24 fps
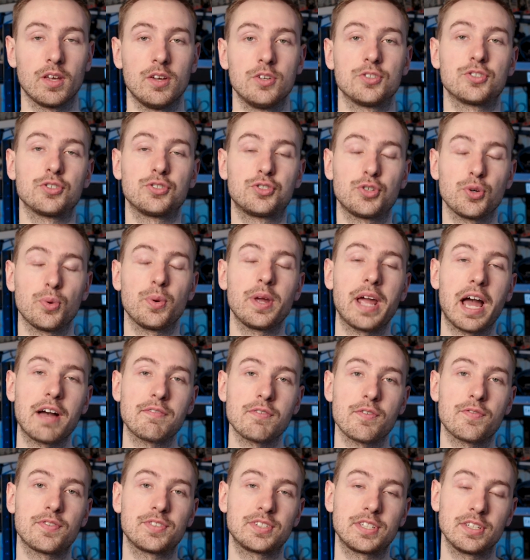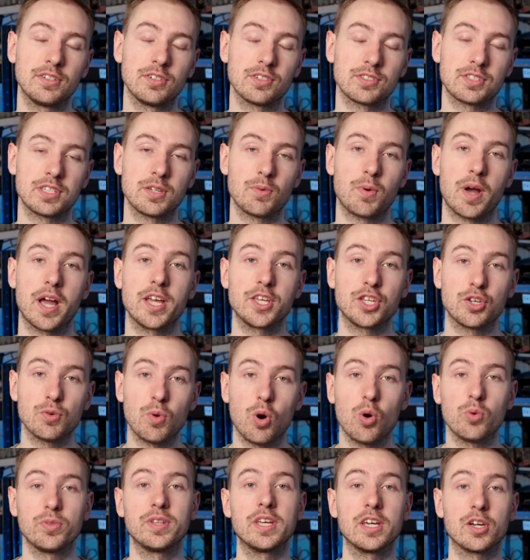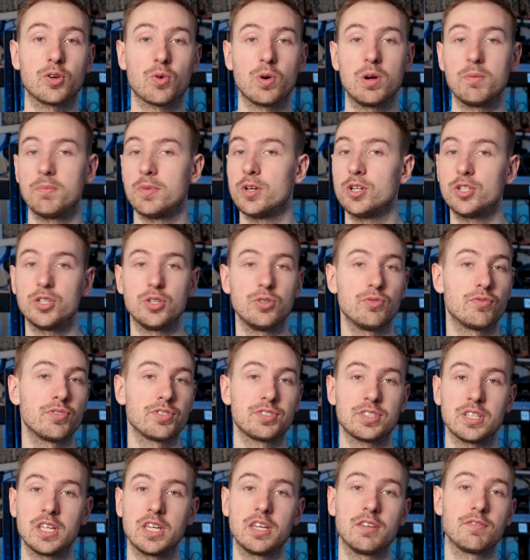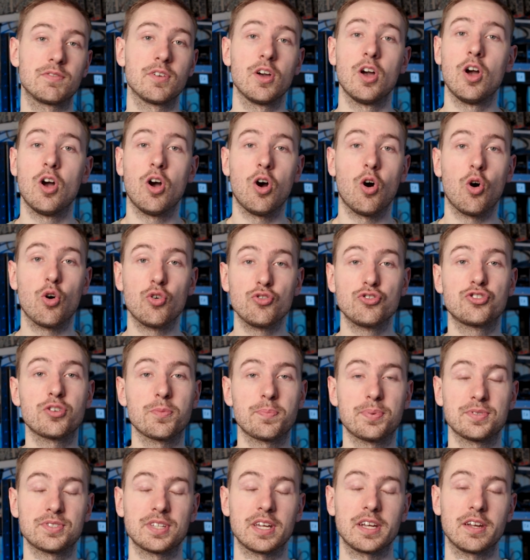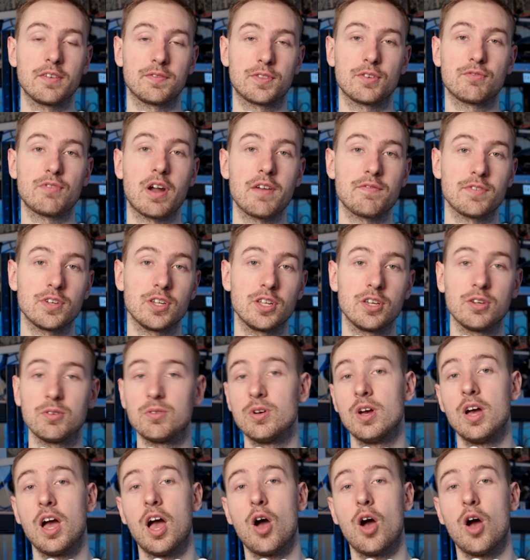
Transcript: So do we have a facility where you own the equipment, you receive 100% of the revenue,